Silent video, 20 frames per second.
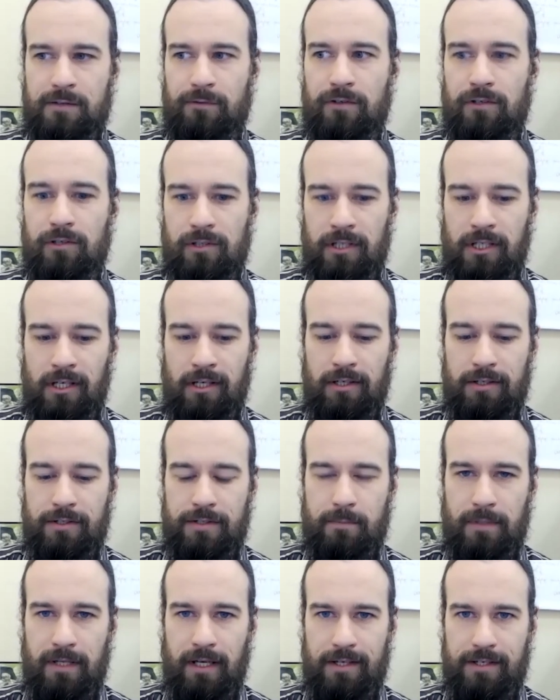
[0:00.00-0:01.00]
few years
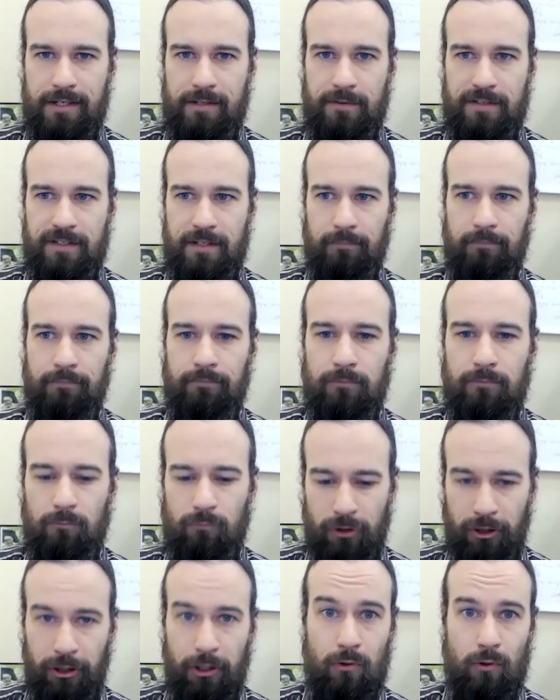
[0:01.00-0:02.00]
because of some
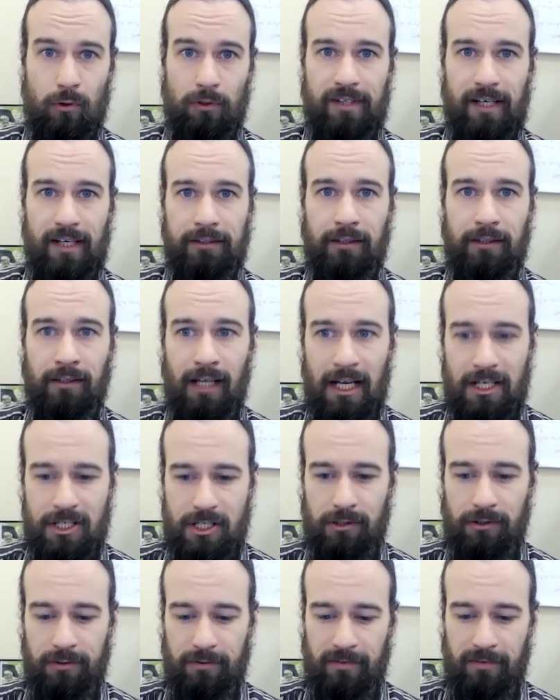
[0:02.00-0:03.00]
really cool
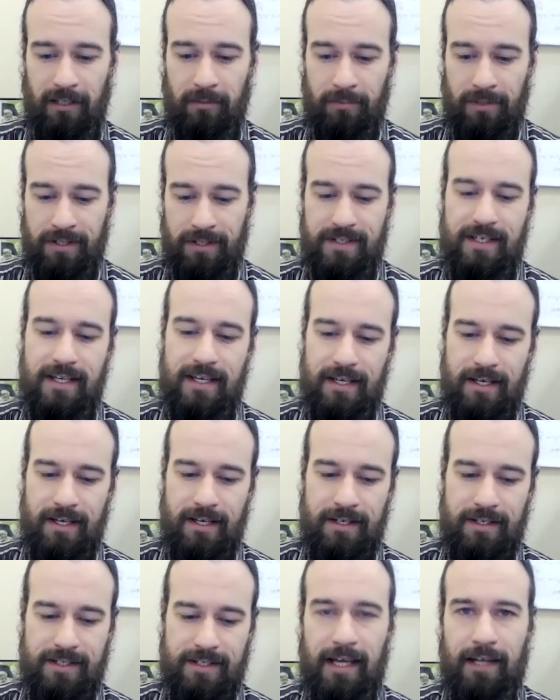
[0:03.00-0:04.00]
technological developments
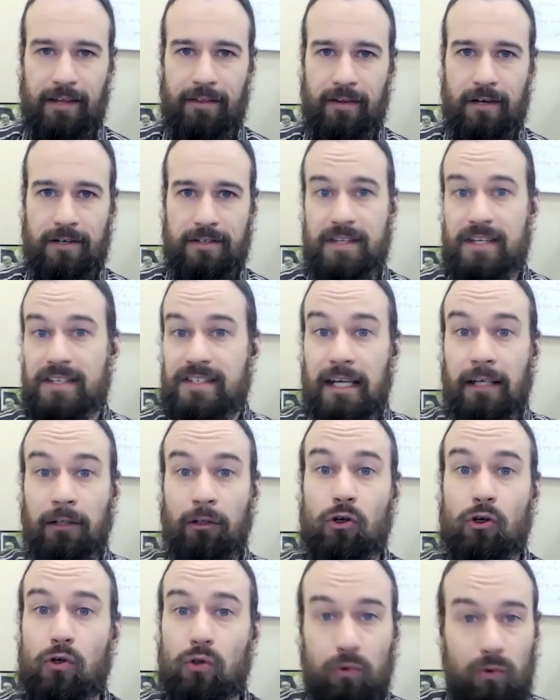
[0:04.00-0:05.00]
is that there's this
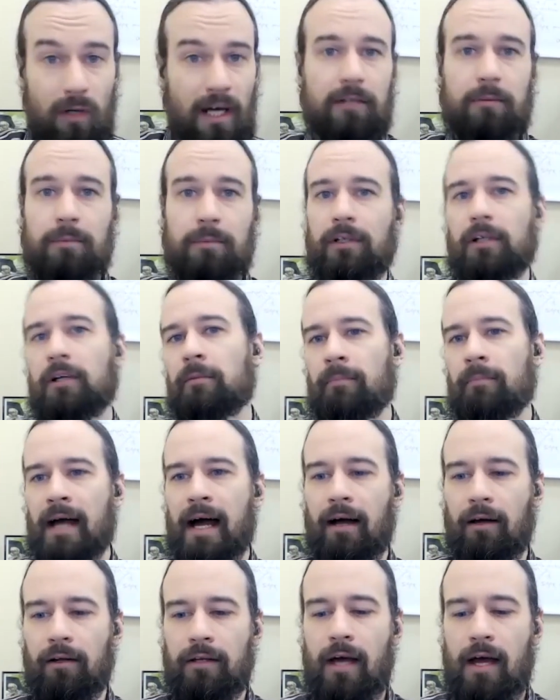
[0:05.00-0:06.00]
incredible
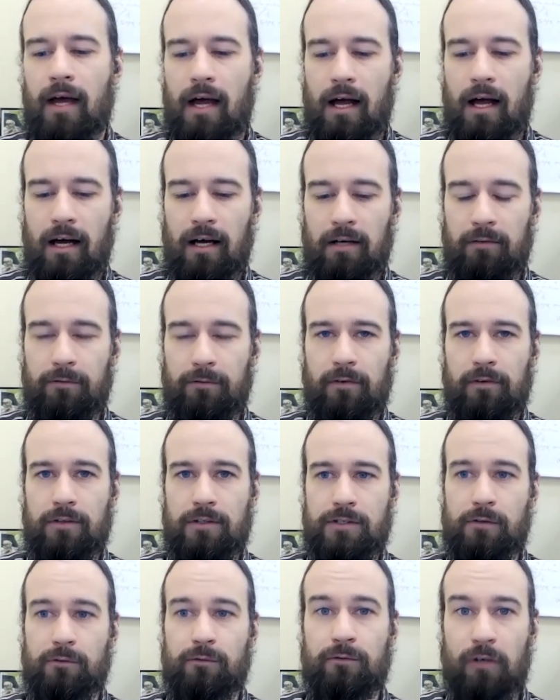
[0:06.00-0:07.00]
amount of
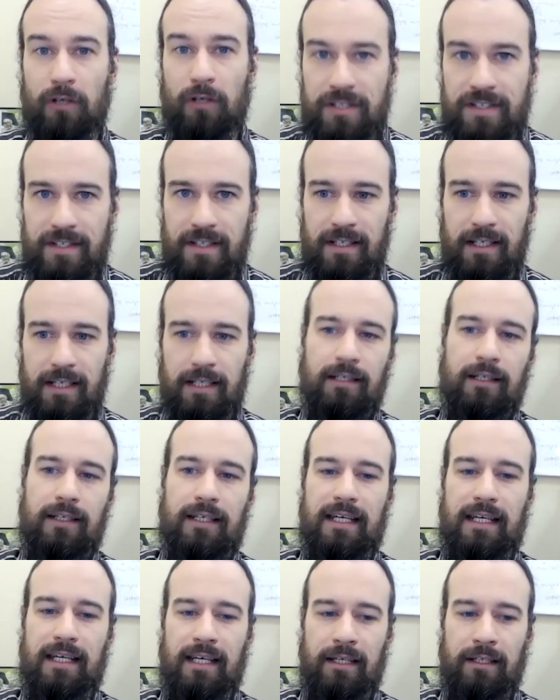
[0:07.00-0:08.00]
diversity
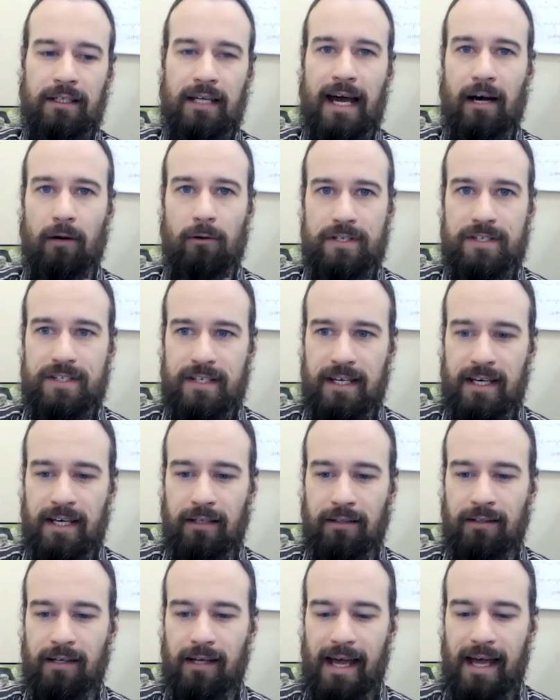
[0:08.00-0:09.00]
in our
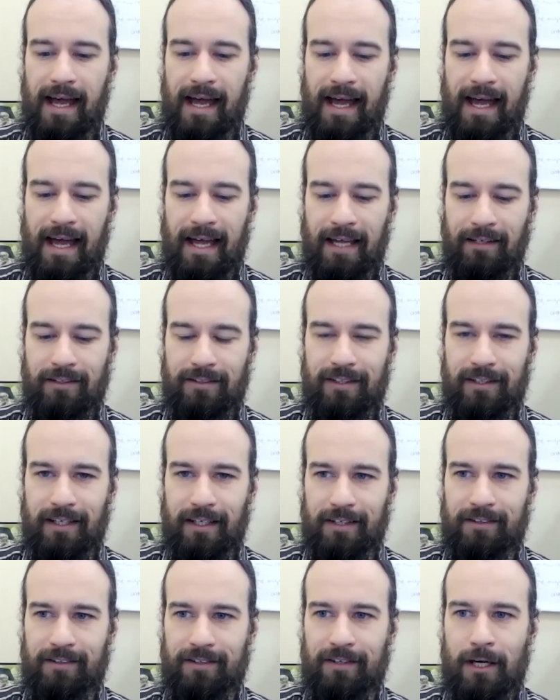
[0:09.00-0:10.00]
skin, and
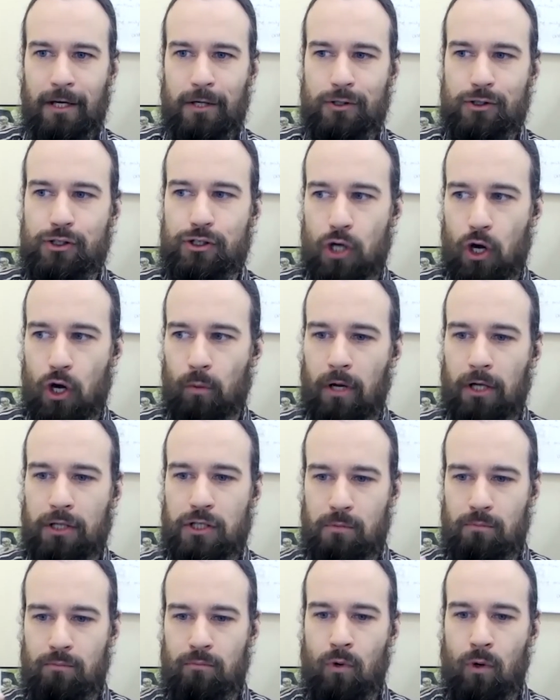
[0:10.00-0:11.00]
it's so
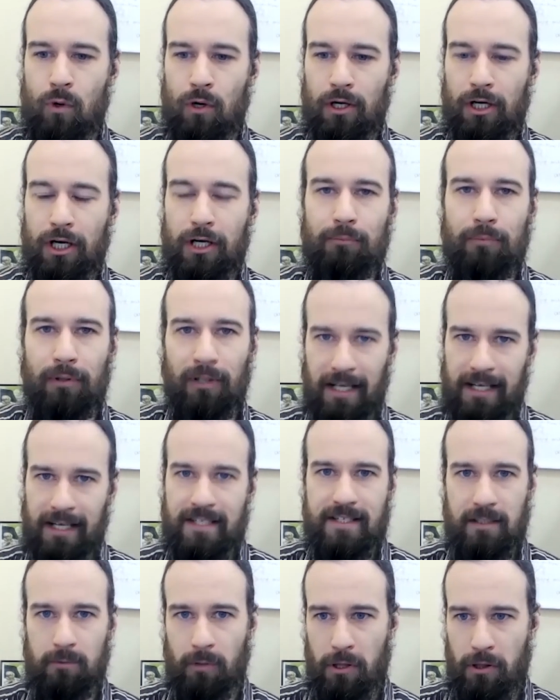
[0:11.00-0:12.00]
much more complex
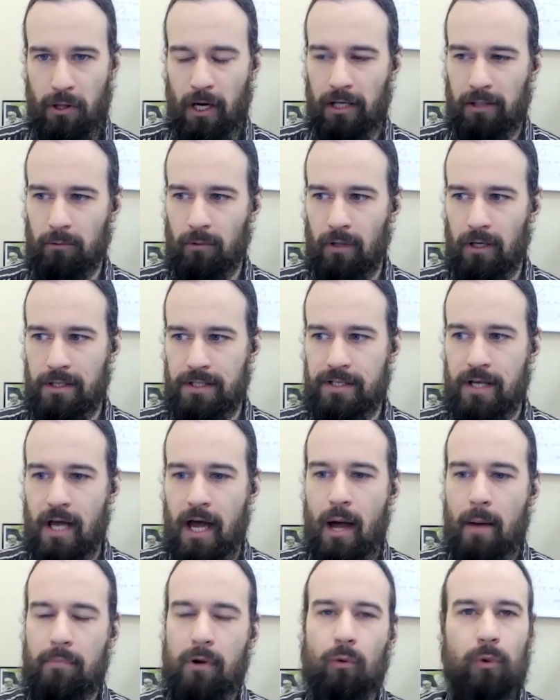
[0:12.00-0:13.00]
than we thought it was.
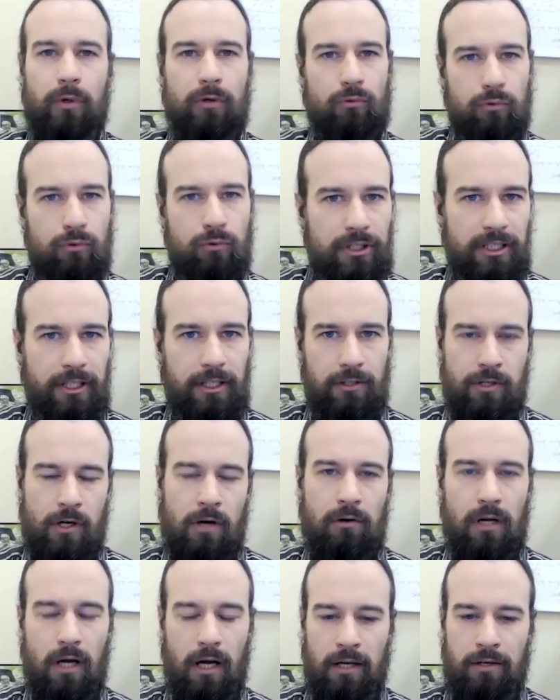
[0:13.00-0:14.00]
But we really
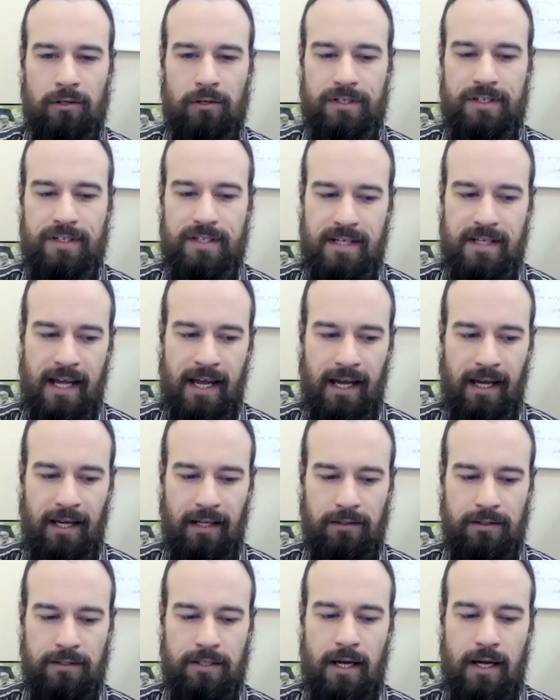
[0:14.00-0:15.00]
don't
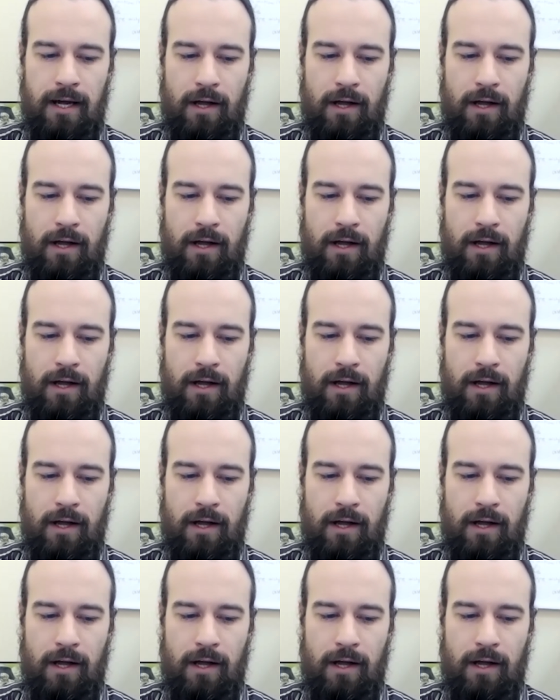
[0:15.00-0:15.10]
understand